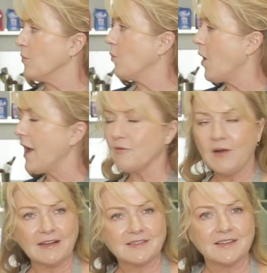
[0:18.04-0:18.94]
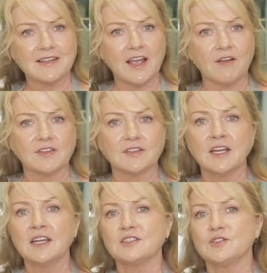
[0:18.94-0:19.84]
wire racks in the oven
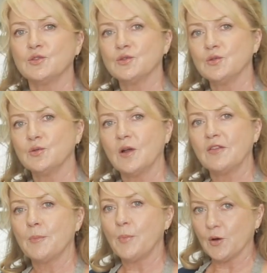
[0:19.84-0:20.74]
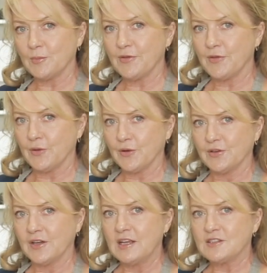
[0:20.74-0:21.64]
to the bottom
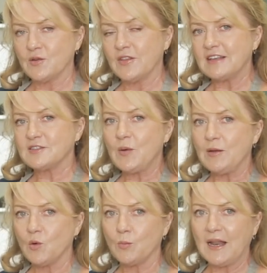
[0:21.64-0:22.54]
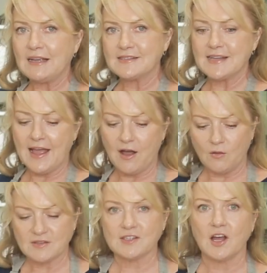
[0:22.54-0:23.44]
third. So that's where we'll place
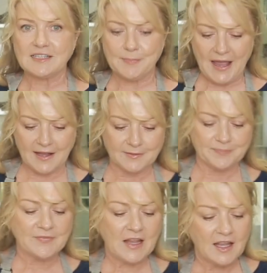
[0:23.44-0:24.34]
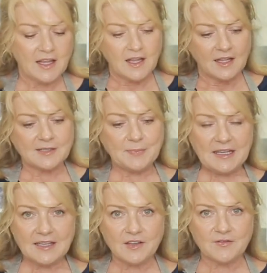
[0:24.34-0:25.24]
our slice pan.
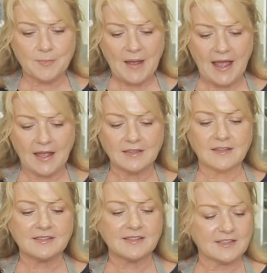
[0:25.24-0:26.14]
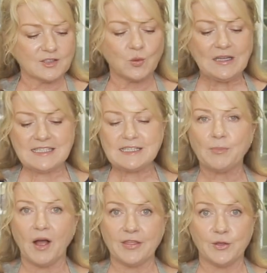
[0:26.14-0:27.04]
Speaking of the pan, this is a 20
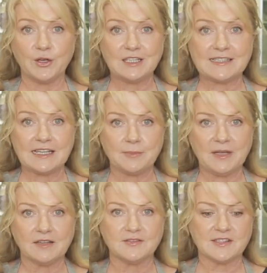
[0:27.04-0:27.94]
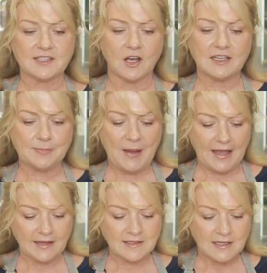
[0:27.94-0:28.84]
by 30 centimetre slice
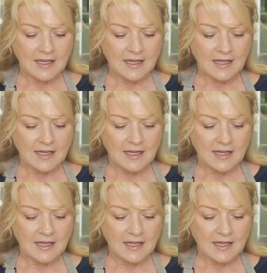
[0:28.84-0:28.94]
pan